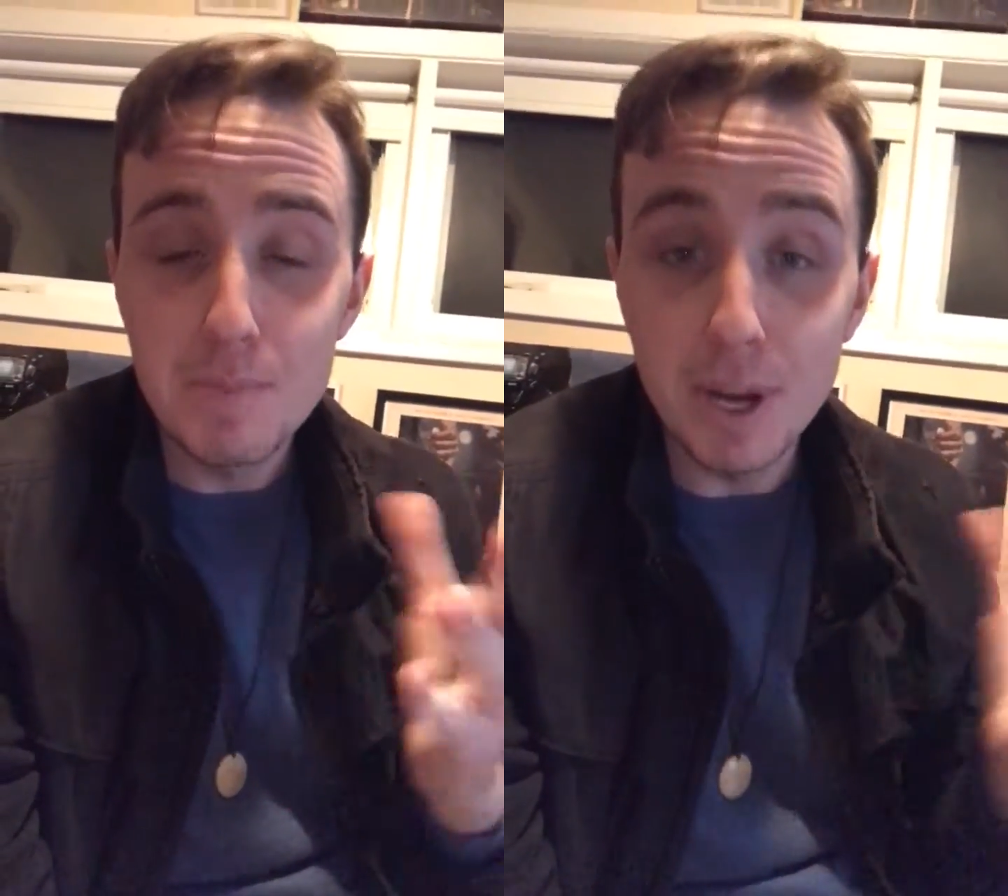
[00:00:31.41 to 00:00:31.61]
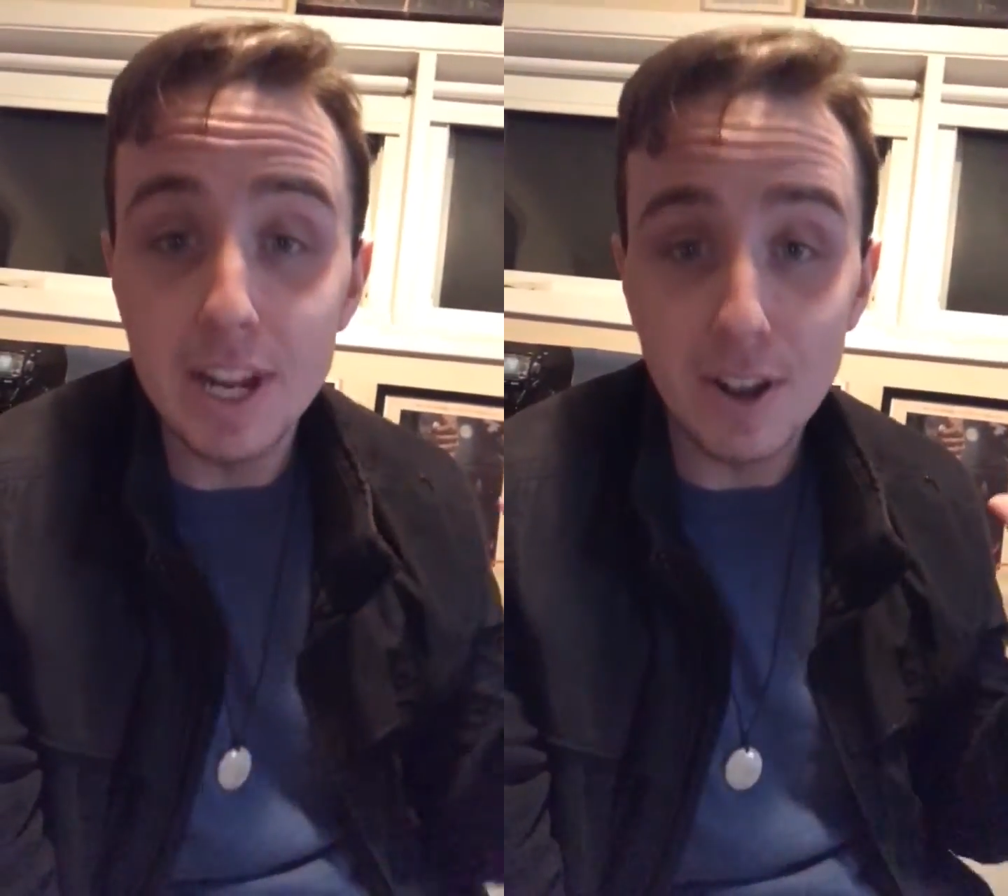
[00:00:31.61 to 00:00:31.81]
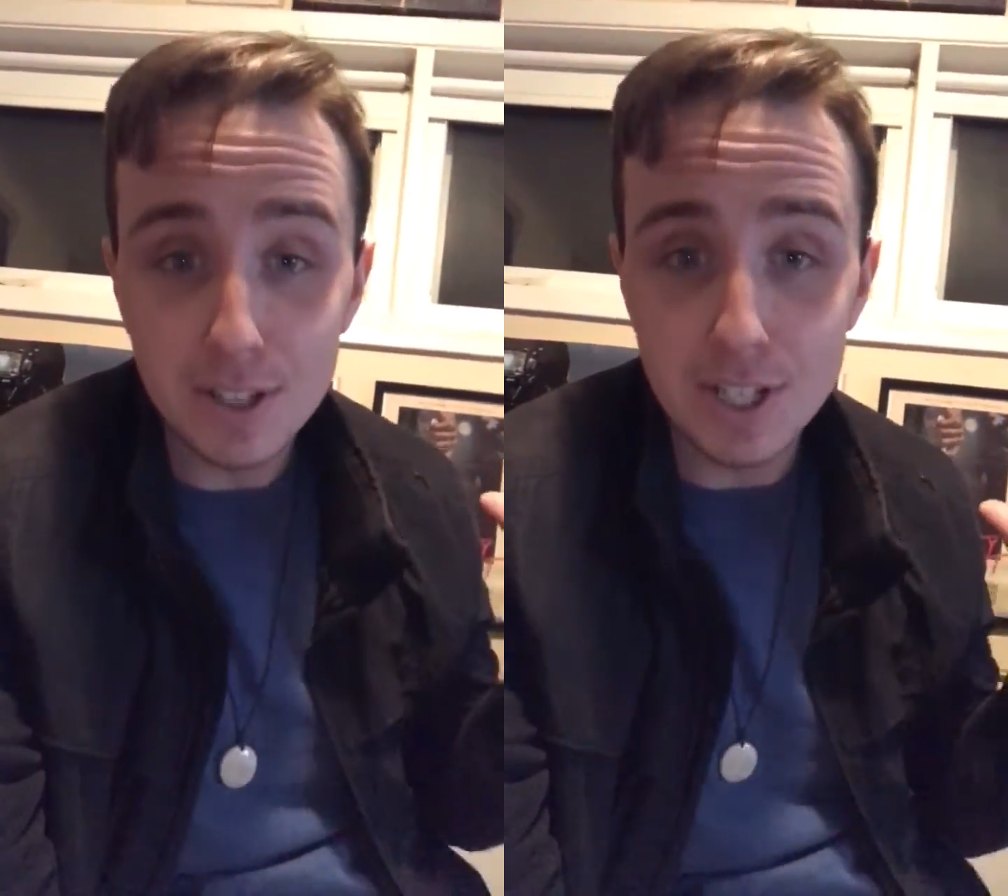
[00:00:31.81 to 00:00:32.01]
But in all